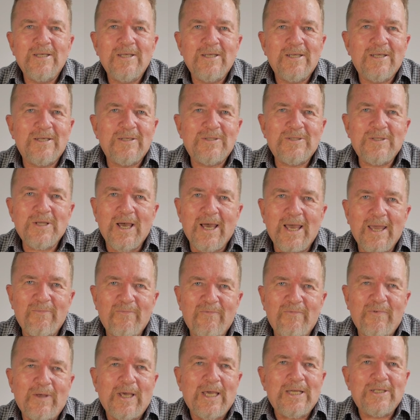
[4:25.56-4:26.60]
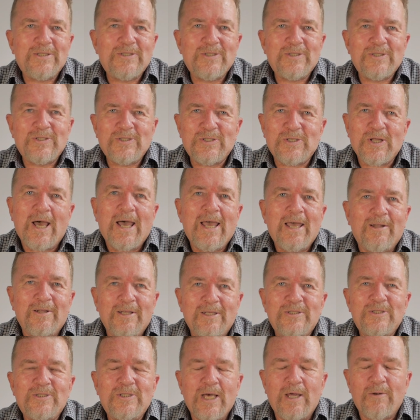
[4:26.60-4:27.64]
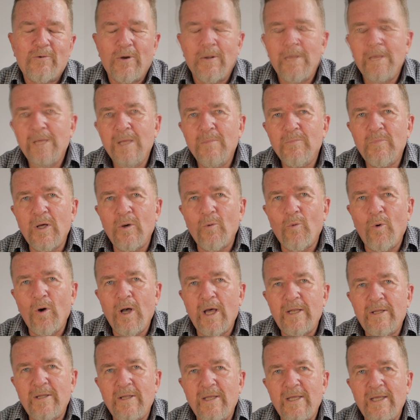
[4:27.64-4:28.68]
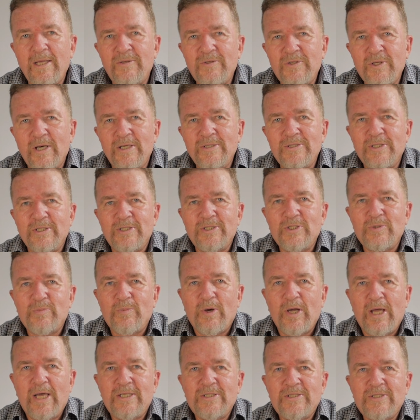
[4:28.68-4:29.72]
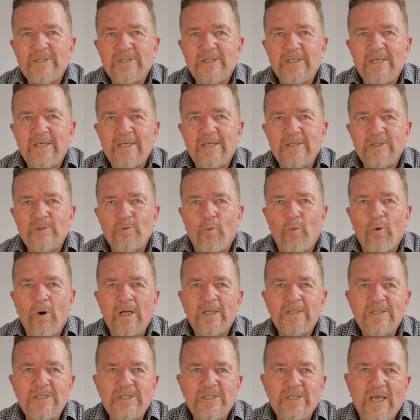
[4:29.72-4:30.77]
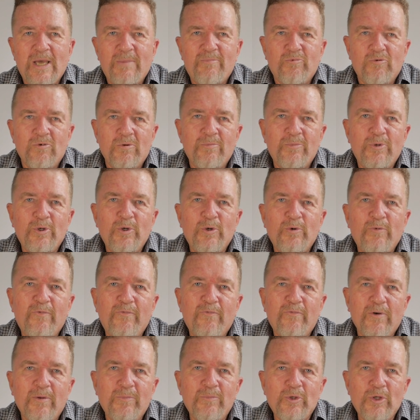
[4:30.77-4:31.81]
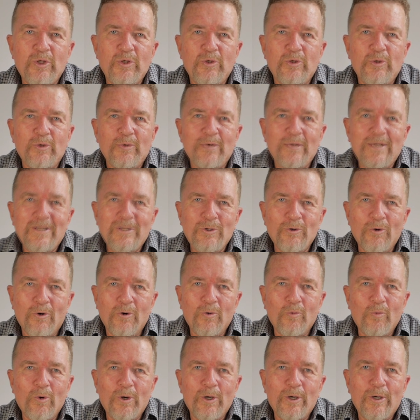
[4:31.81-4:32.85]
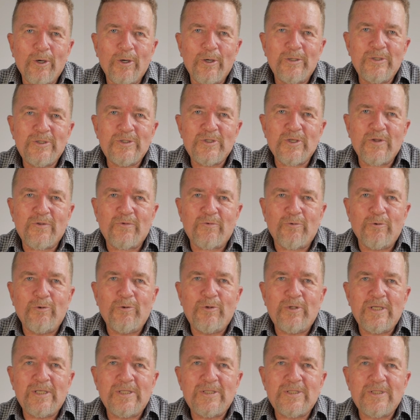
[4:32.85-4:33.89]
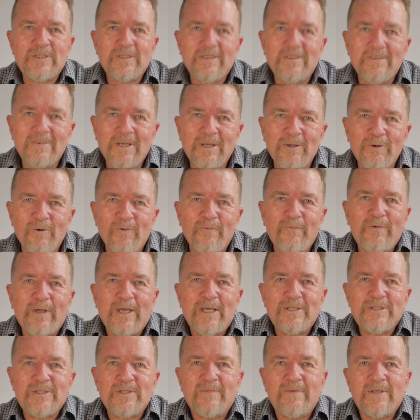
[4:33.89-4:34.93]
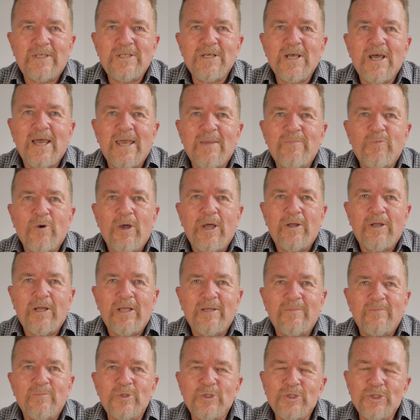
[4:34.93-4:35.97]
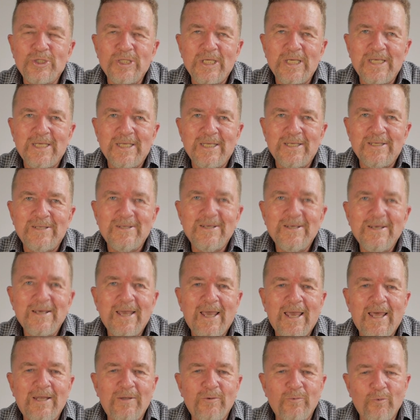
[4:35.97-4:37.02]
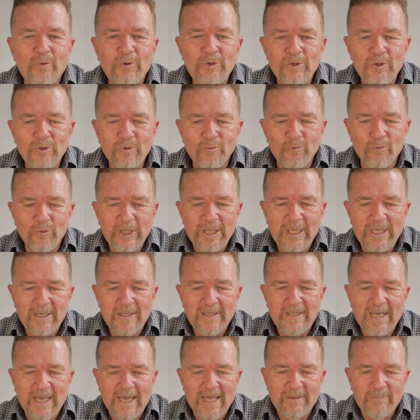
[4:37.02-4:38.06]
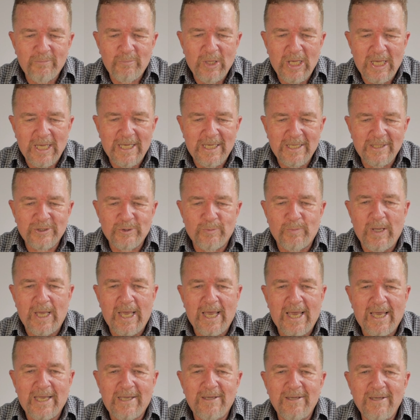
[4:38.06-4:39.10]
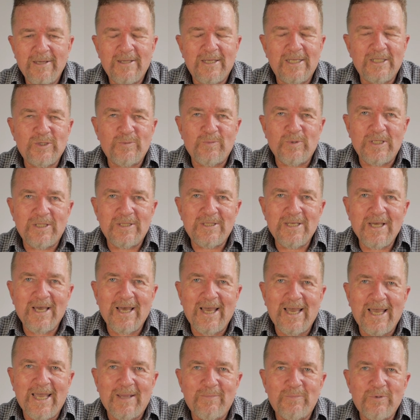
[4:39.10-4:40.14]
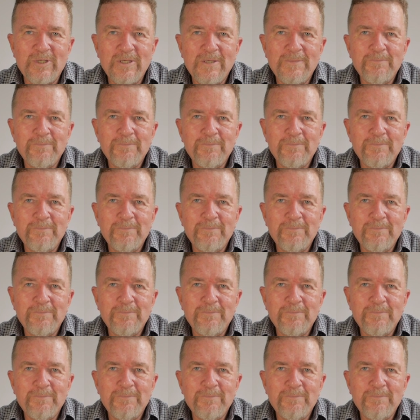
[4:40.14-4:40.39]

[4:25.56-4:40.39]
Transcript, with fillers: uh, typeface, style, etc. But what it does express is one step removed from you, your words through this interface of a typewriting machine. And when you read that page back that's been typed,